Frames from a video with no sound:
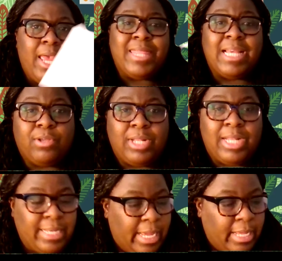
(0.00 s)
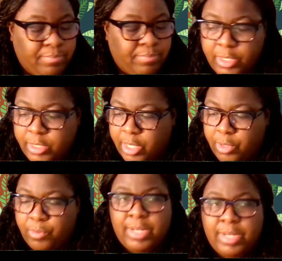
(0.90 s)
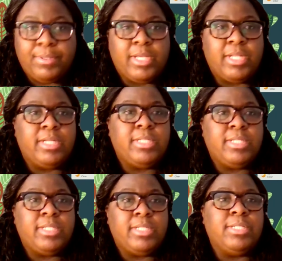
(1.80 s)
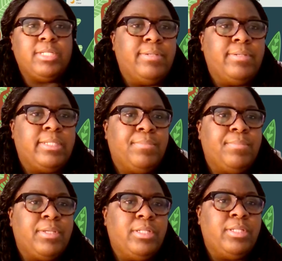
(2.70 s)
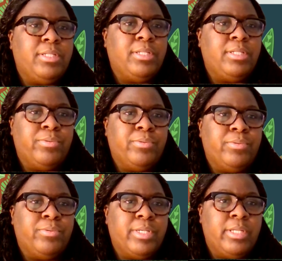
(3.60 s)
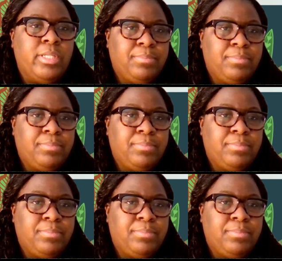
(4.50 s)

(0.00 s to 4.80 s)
And that's all I need. So what I'm gonna do now is I'm gonna do a new trip.